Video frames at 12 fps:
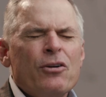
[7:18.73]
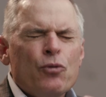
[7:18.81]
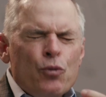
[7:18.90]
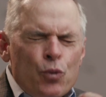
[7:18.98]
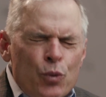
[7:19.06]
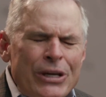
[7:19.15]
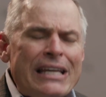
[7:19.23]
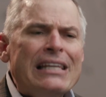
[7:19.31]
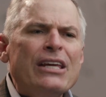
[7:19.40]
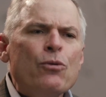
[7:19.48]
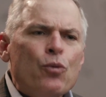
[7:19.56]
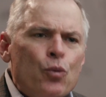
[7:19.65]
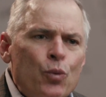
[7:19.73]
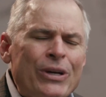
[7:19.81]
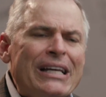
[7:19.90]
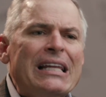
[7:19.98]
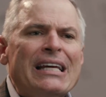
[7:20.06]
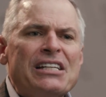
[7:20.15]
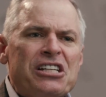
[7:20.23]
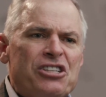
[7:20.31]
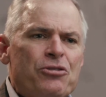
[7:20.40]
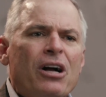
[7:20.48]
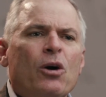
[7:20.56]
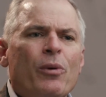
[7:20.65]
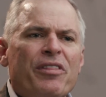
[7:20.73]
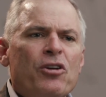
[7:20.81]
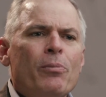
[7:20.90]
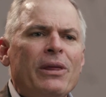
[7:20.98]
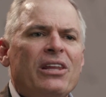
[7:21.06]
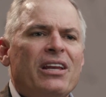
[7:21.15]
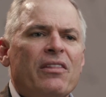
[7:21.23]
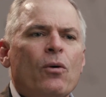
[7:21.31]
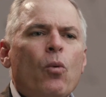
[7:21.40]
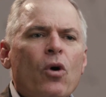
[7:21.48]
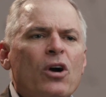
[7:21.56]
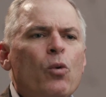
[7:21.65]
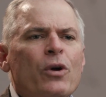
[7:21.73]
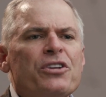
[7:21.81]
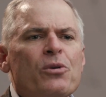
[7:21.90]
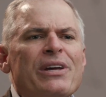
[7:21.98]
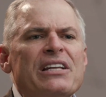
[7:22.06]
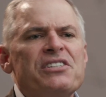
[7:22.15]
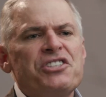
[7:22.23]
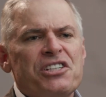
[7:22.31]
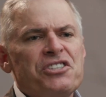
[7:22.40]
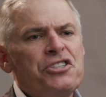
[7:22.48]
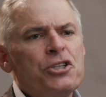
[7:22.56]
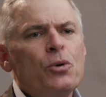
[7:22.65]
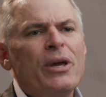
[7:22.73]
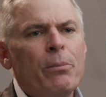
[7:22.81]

that really, really struggle with humility. The work we're doing is just too